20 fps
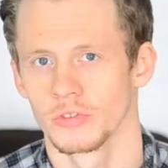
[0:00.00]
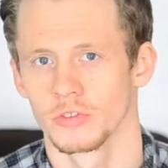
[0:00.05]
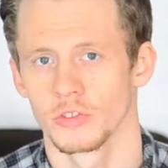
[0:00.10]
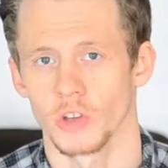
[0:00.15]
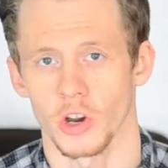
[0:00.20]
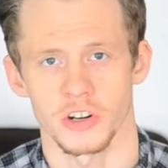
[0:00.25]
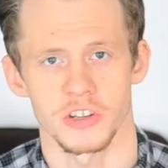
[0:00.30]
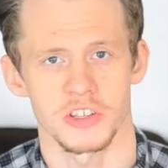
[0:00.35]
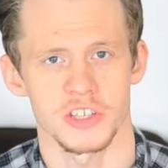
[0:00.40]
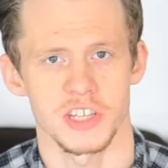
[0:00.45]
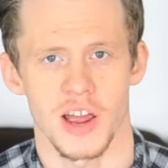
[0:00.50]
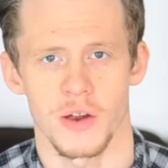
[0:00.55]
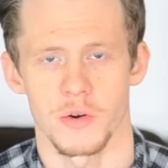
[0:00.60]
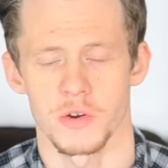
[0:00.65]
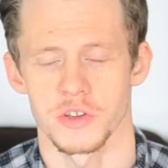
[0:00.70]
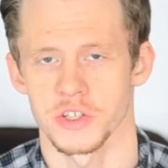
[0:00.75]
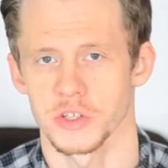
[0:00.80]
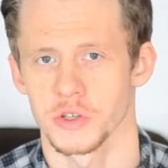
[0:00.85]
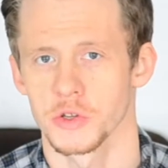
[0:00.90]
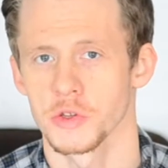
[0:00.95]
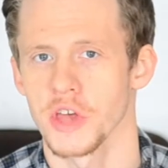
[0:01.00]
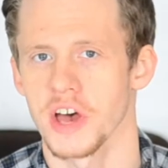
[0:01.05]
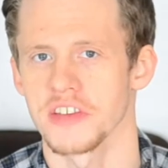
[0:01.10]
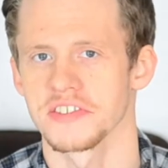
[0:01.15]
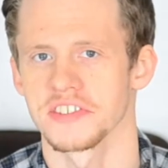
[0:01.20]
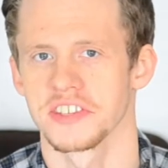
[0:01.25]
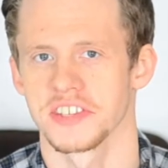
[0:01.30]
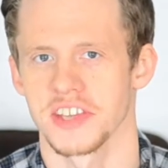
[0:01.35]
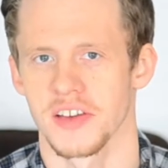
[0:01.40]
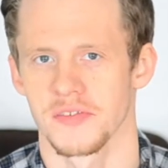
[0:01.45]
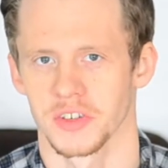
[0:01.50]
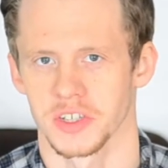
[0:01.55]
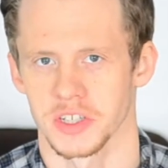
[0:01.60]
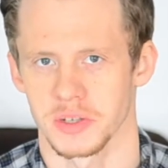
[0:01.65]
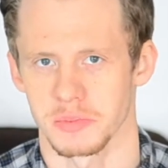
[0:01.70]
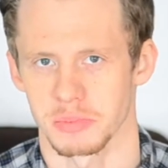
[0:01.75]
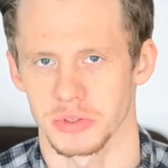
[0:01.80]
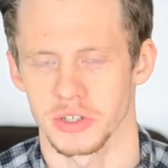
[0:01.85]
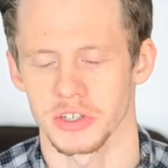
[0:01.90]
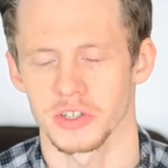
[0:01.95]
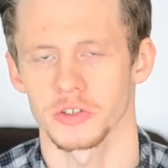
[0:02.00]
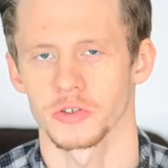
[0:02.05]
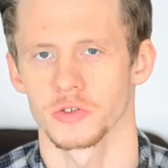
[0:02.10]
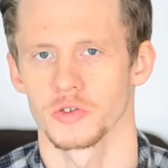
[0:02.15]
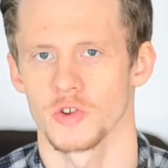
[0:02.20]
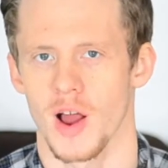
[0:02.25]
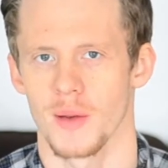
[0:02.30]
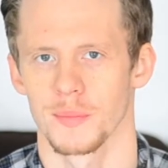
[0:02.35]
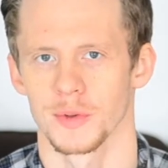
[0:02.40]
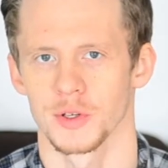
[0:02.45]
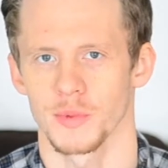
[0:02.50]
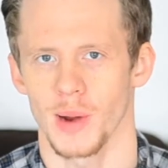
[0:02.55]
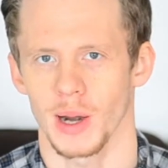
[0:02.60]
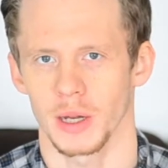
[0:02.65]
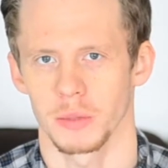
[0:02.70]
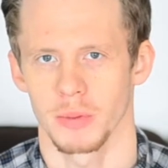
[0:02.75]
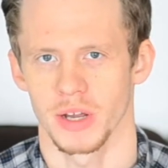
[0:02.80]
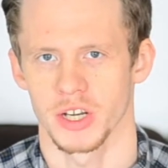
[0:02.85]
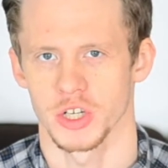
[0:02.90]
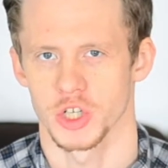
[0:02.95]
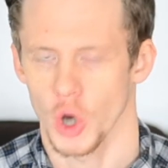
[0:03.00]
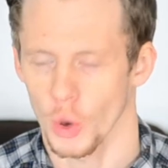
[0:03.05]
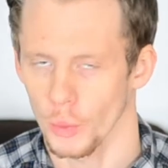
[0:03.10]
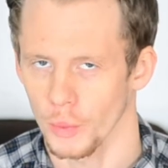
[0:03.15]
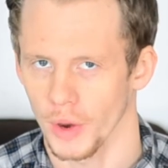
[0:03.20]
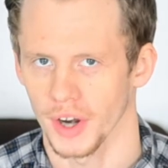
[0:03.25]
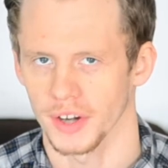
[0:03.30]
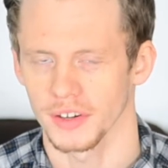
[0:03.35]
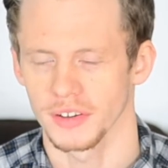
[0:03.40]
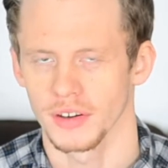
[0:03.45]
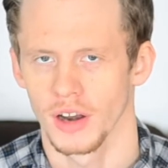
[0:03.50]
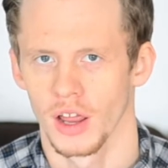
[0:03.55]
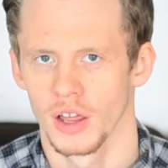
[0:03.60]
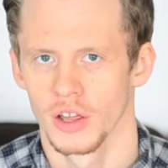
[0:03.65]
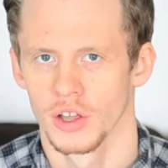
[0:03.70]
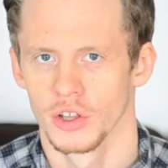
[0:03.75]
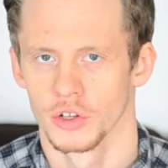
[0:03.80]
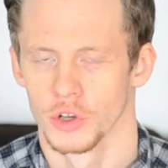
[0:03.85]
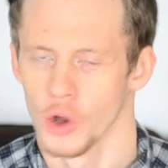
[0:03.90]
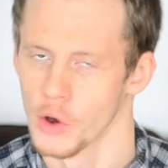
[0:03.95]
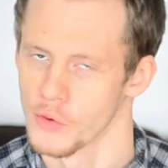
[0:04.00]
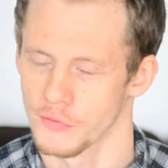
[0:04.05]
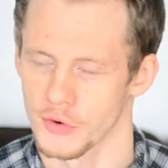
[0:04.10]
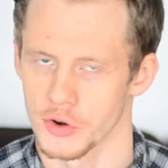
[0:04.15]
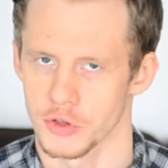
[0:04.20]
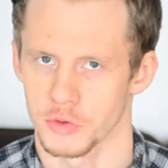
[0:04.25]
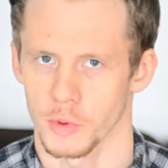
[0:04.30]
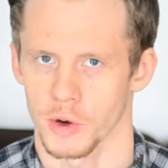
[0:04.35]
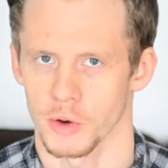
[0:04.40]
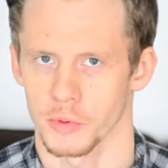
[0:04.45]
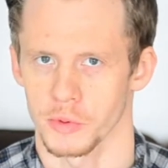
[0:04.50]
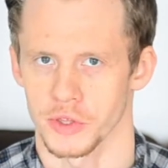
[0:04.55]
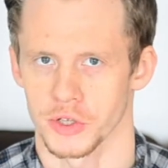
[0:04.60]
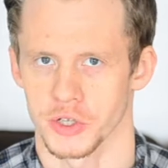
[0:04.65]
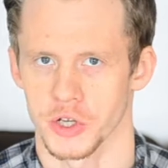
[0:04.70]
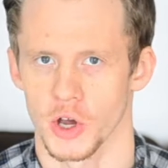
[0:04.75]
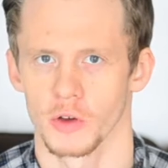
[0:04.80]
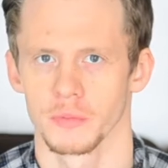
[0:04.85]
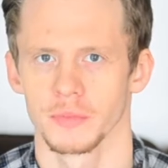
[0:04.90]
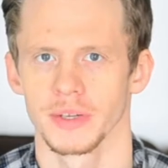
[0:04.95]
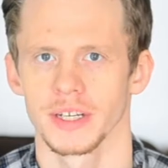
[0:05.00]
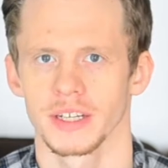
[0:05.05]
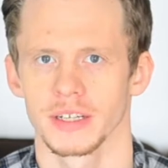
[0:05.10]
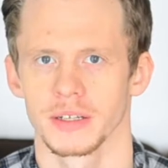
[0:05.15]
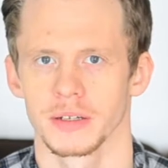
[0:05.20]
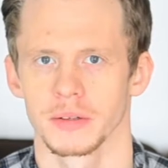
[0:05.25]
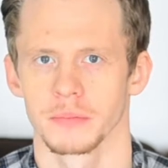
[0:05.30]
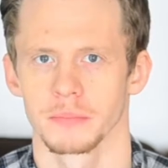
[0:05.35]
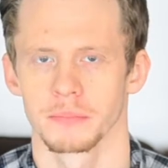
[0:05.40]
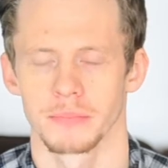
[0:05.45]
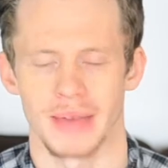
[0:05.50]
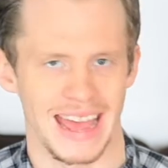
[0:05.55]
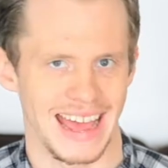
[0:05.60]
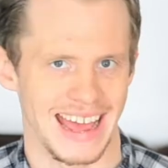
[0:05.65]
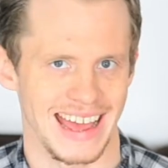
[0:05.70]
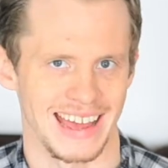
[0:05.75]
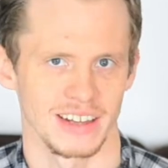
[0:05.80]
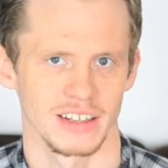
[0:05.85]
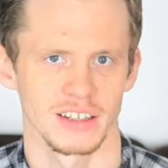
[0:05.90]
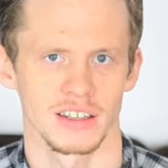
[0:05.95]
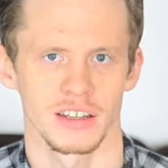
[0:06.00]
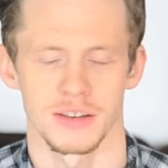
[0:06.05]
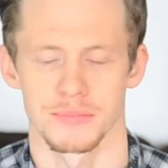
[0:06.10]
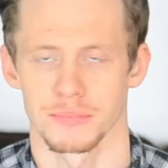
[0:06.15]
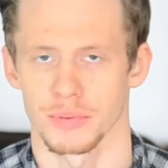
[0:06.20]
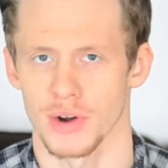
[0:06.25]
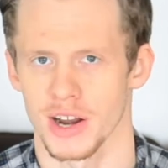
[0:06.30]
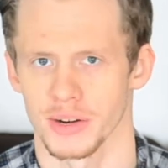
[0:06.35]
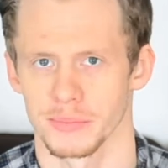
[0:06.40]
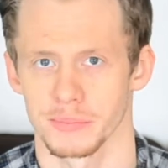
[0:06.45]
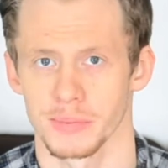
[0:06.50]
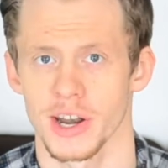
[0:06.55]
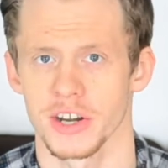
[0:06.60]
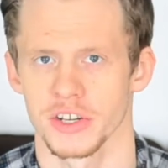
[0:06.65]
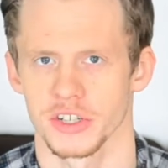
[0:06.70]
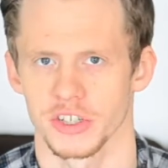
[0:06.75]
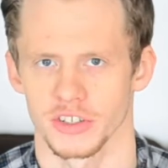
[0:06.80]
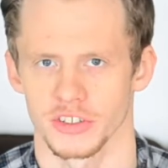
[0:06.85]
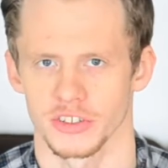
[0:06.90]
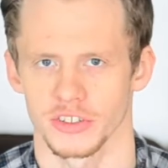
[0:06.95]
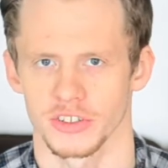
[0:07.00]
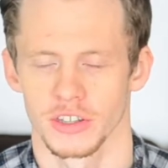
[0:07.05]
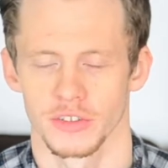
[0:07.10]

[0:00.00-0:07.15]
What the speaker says: Darkest Hour is a 2017 political drama directed by Joe Wright, known for his work with Atonement, Pan, and Pride and Prejudice.